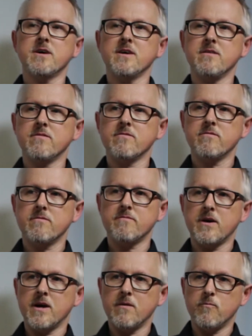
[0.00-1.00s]
in
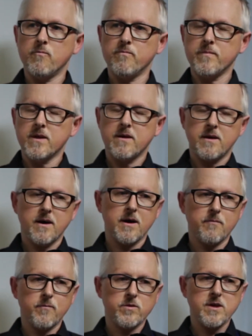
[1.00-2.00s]

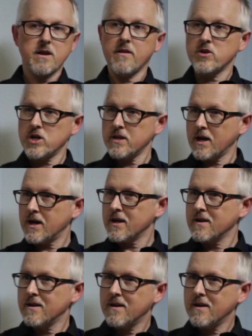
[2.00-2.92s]
Return of the Jedi.